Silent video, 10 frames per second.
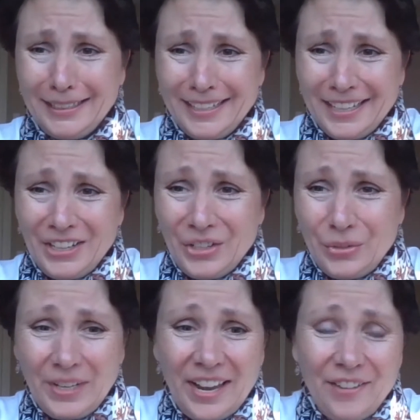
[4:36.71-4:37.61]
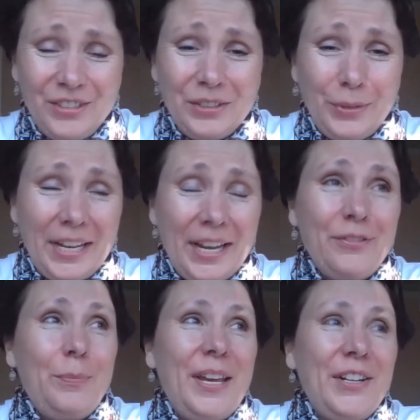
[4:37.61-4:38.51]
Because we have to
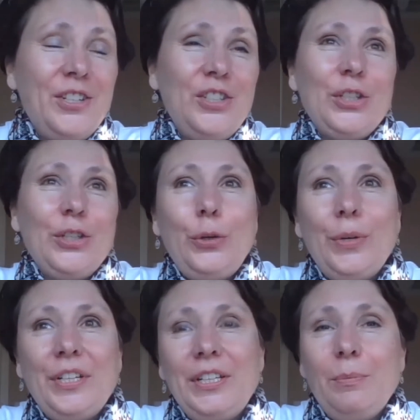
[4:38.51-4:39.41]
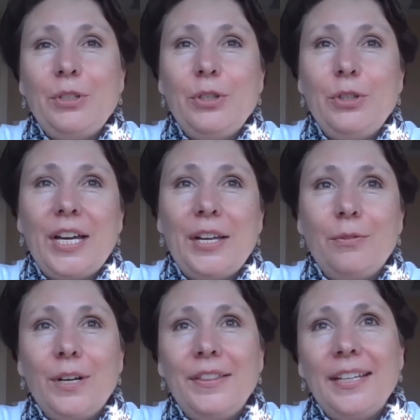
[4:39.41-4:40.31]
manage the liquidity, but you got to
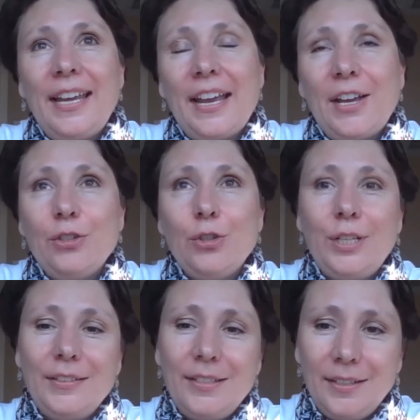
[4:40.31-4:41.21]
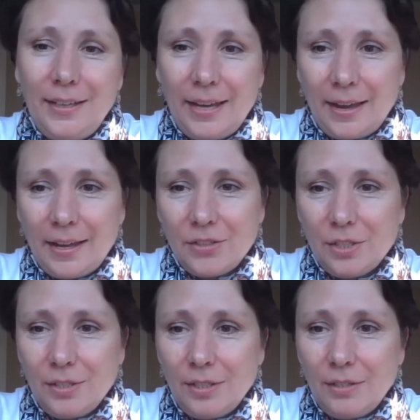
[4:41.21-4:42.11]
run the cash or get to the cash, and
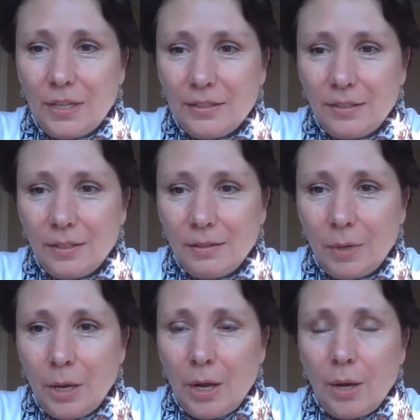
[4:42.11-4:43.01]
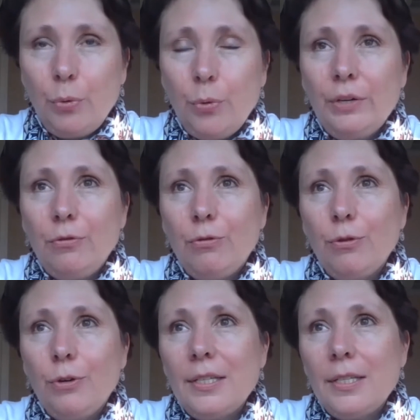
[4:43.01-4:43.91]
then if that's a point of
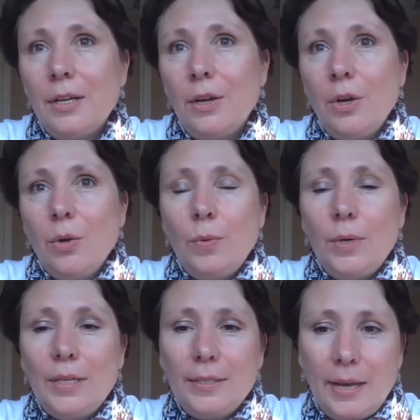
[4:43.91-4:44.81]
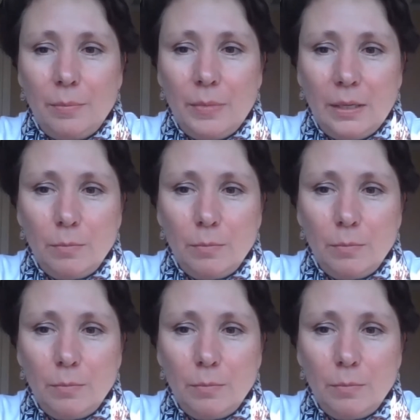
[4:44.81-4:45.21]
risk, what does that mean?